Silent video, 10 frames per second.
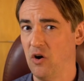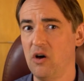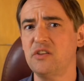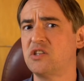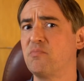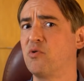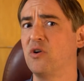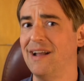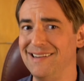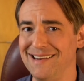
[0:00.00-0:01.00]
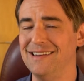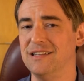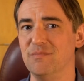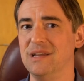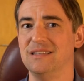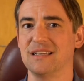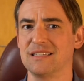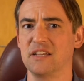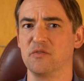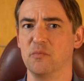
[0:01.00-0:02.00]
all the support I needed to be
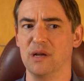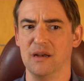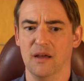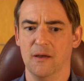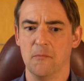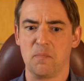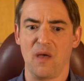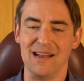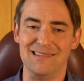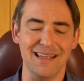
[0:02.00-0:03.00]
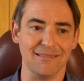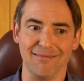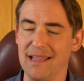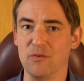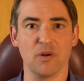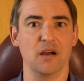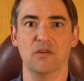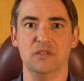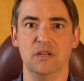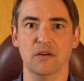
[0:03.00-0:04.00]
successful, but I didn't like what
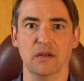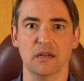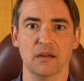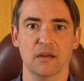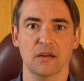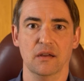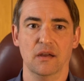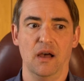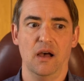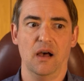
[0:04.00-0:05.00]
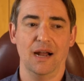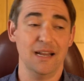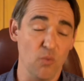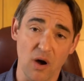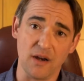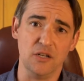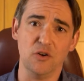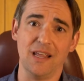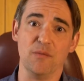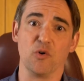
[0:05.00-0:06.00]
I was doing. I didn't want to
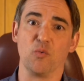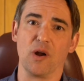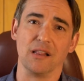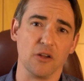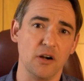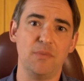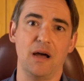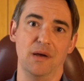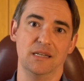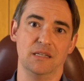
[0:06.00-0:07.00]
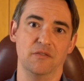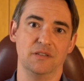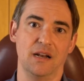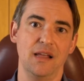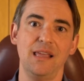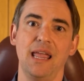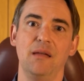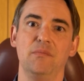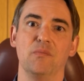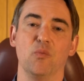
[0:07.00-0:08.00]
do it anymore. And what I learned about myself is that I
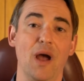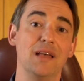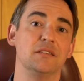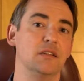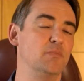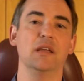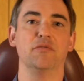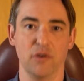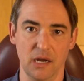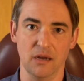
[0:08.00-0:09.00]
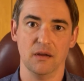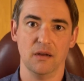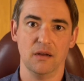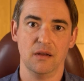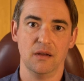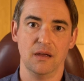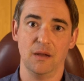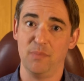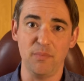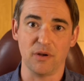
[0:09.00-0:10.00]
came west to be free.
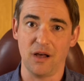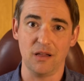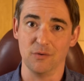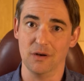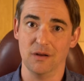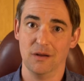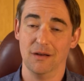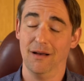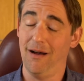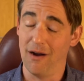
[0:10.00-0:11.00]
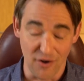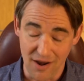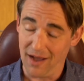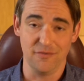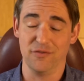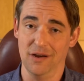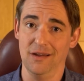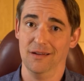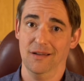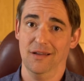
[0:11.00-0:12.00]
And people in Hollywood are not
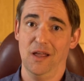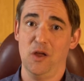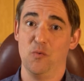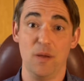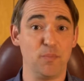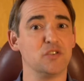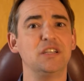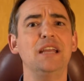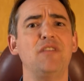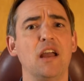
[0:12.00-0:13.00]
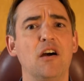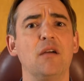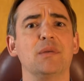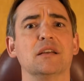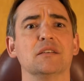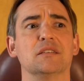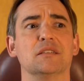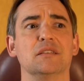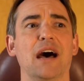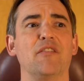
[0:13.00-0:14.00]
free. We perceive they are
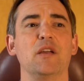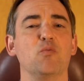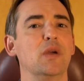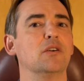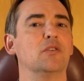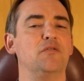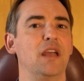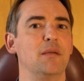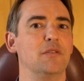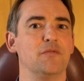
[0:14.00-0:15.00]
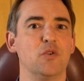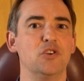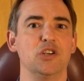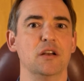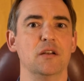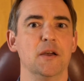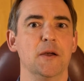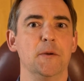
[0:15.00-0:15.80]
because how they wield fame and fortune,